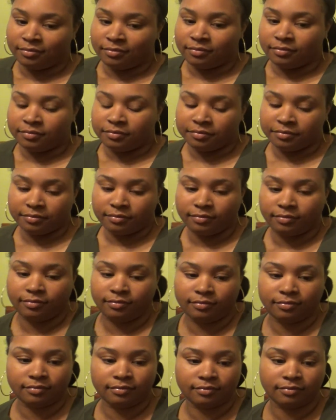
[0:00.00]

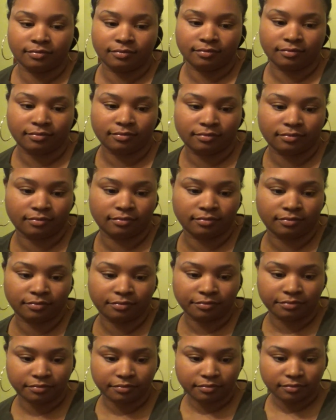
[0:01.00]

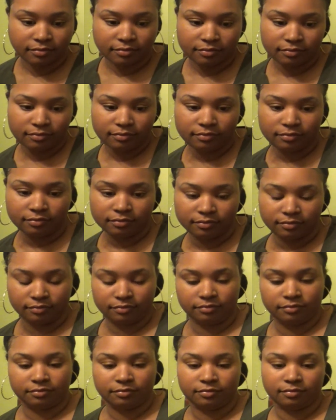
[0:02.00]

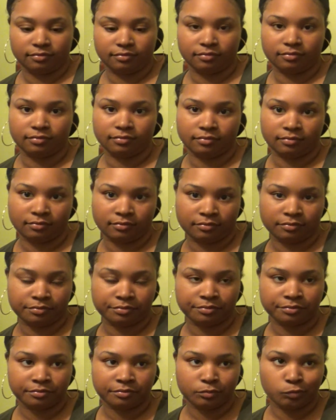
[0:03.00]

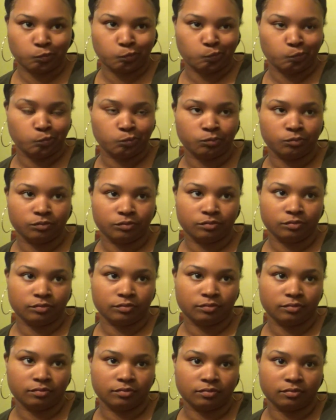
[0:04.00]

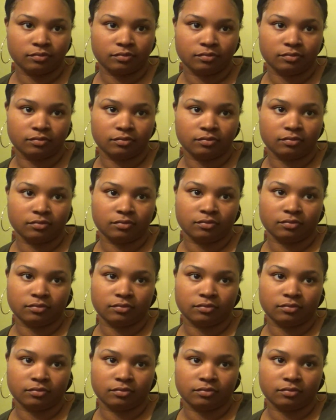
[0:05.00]
The person shown says nothing.